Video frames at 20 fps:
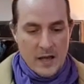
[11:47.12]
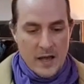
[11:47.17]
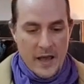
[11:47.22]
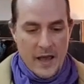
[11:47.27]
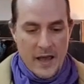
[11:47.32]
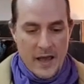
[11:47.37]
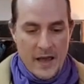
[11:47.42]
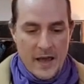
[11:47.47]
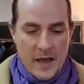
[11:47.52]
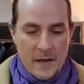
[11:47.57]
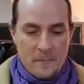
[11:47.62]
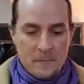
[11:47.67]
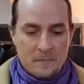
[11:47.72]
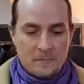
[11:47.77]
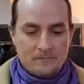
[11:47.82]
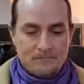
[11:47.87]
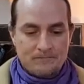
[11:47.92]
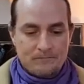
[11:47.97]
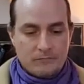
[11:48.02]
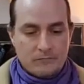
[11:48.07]

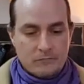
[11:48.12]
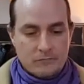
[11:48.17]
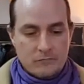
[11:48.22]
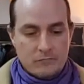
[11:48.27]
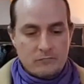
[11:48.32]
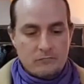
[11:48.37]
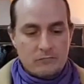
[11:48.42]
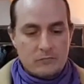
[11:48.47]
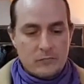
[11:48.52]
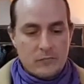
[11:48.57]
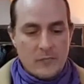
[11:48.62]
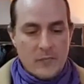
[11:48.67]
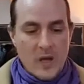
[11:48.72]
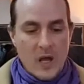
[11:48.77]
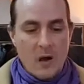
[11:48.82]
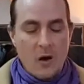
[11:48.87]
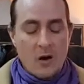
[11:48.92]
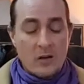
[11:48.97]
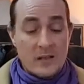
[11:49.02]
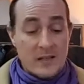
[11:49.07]
Um,
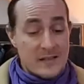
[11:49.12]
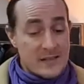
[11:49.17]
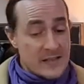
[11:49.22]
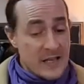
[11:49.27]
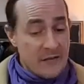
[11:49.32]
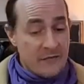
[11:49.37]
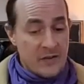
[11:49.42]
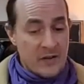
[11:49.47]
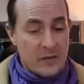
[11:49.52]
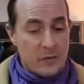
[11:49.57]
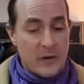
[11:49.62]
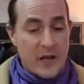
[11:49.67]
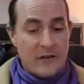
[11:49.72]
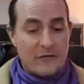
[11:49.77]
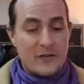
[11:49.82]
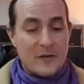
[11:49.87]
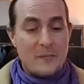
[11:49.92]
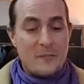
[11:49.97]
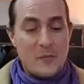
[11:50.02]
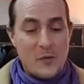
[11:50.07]
on the seventh, we
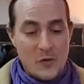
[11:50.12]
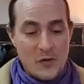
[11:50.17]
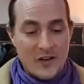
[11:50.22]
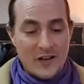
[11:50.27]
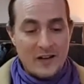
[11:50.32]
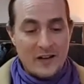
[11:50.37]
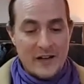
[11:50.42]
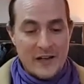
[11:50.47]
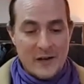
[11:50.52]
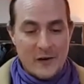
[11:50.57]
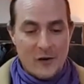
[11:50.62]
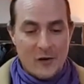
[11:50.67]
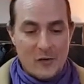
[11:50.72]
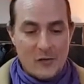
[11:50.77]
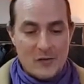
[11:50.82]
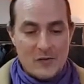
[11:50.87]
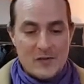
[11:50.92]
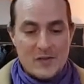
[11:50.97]
have the moon in Leo,